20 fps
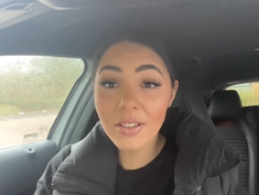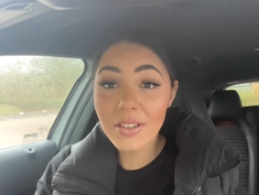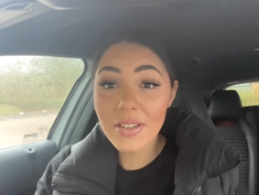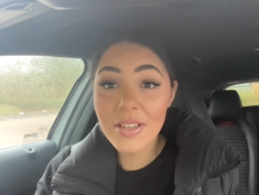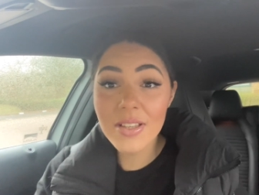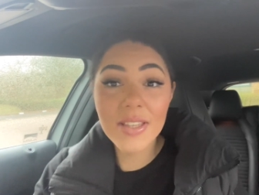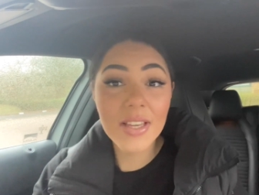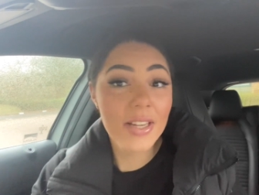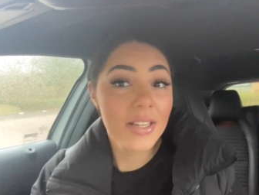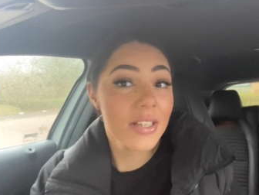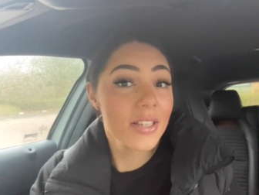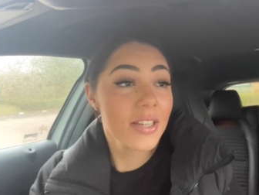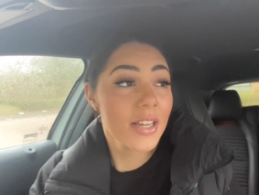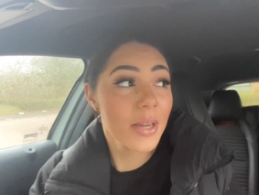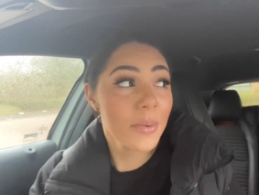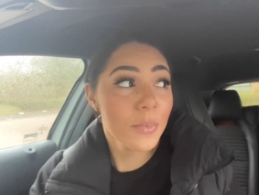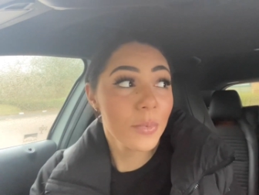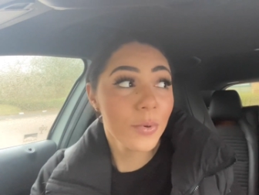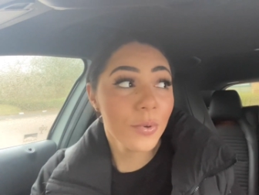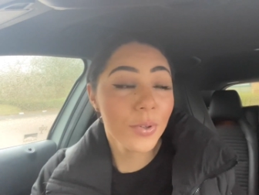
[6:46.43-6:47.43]

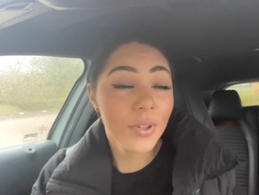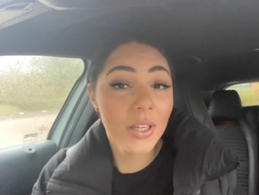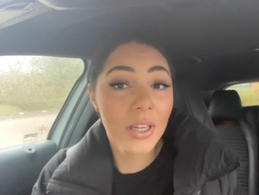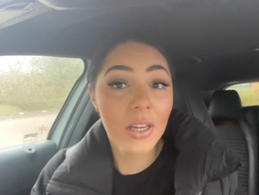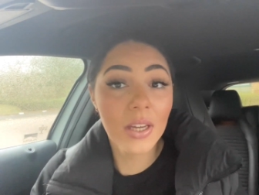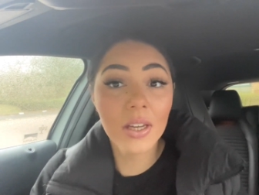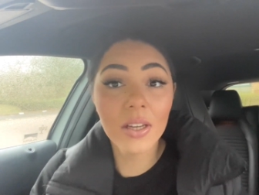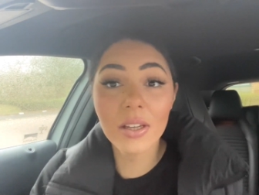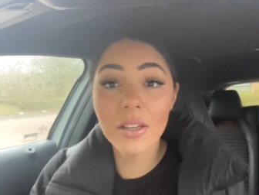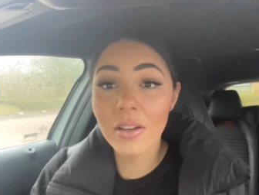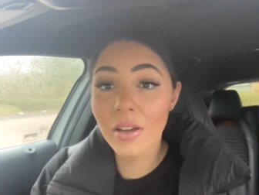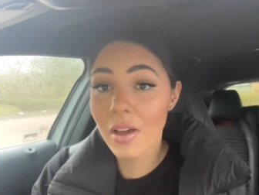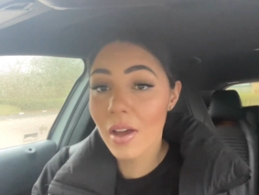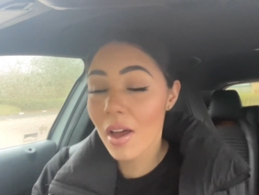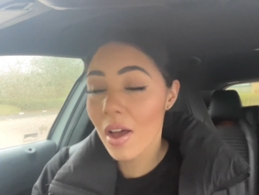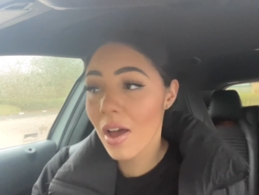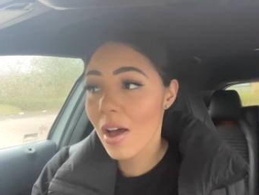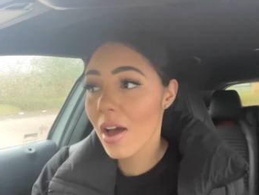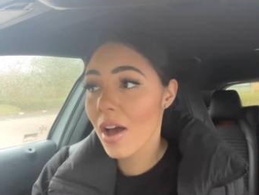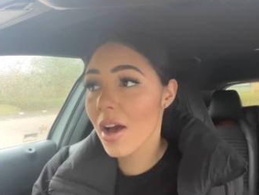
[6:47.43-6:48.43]
Saturday morning.
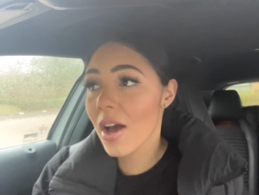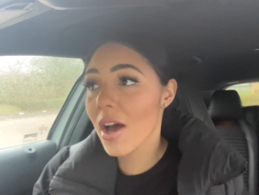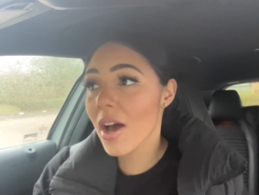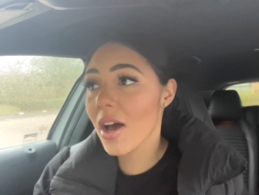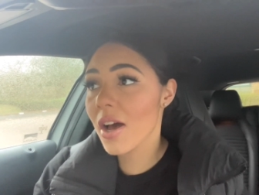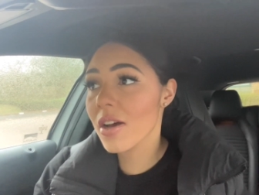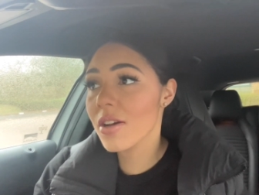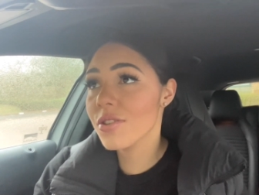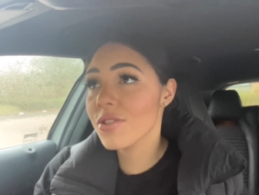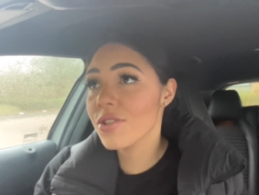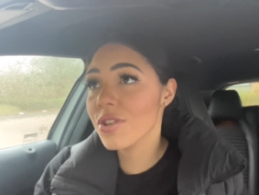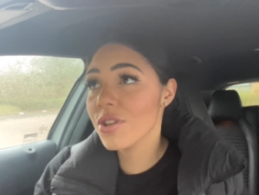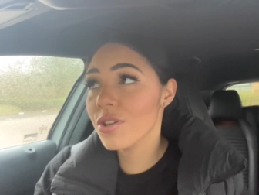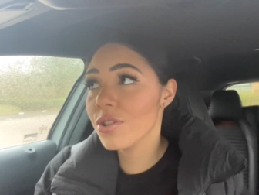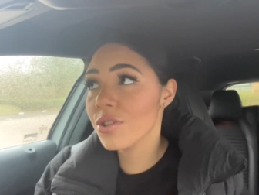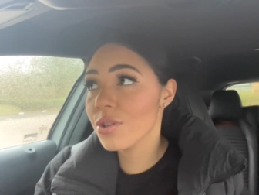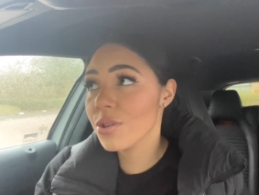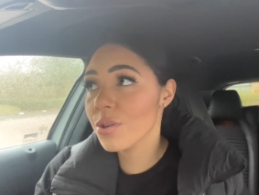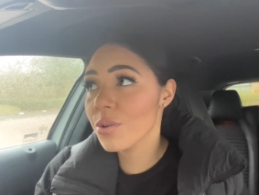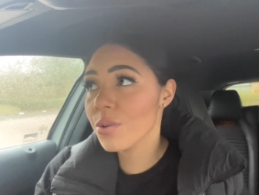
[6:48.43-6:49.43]
I
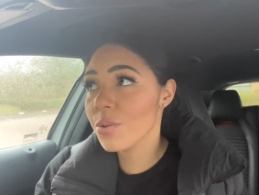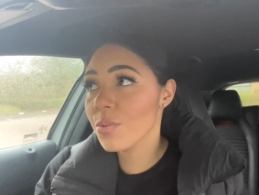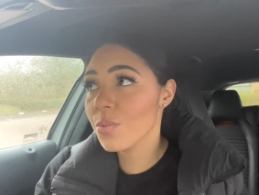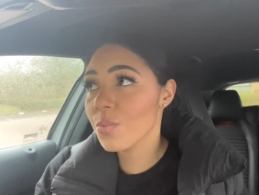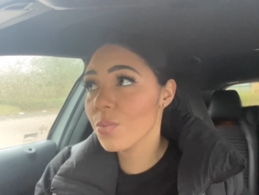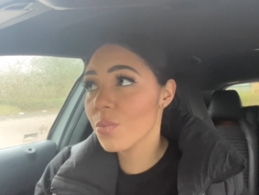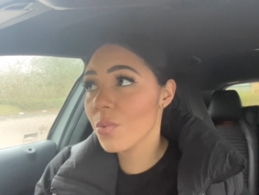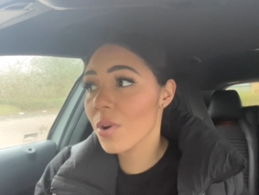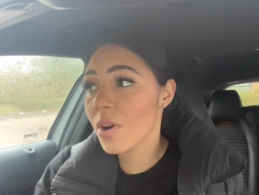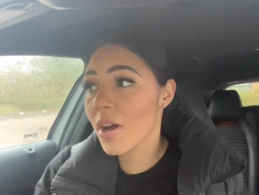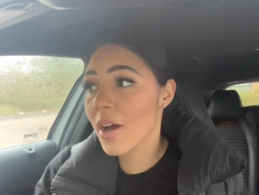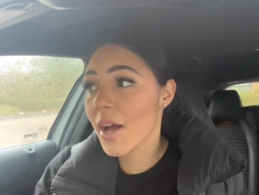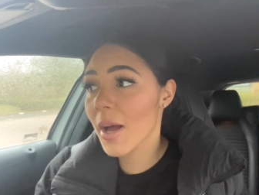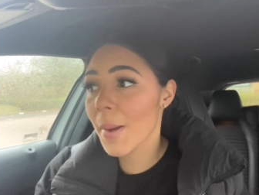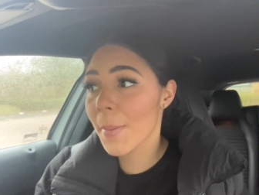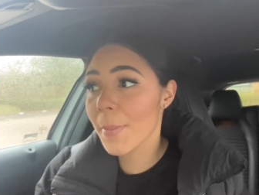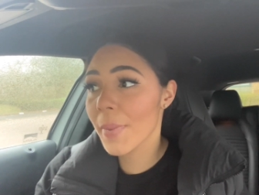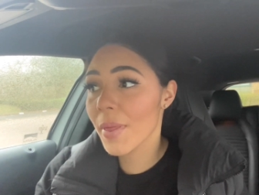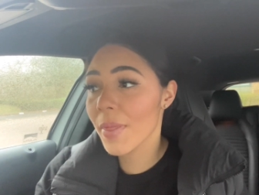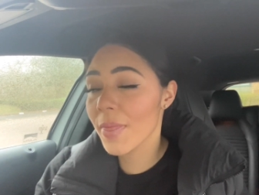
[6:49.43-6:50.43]
don't know what
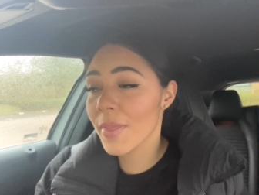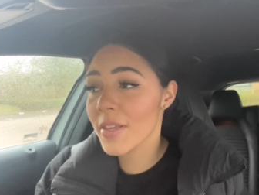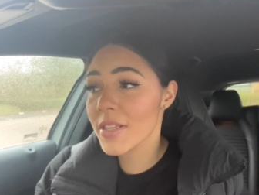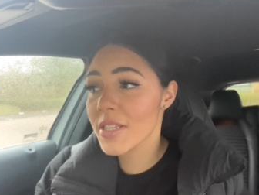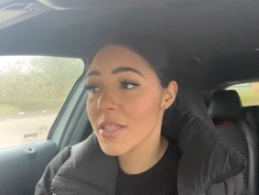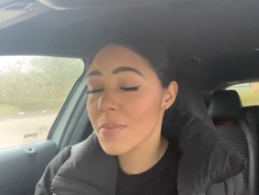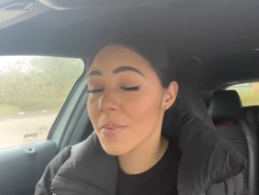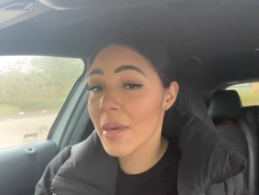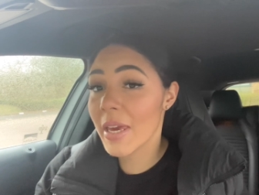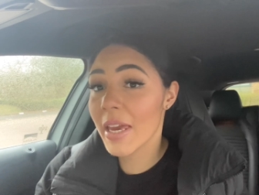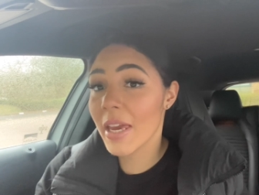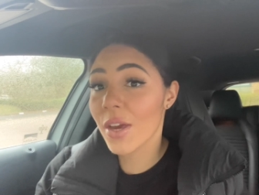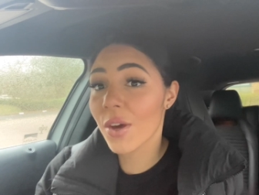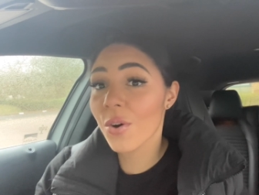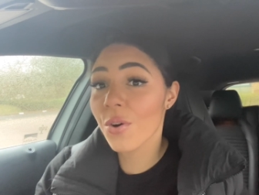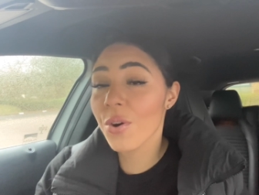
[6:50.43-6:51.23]
happened this week,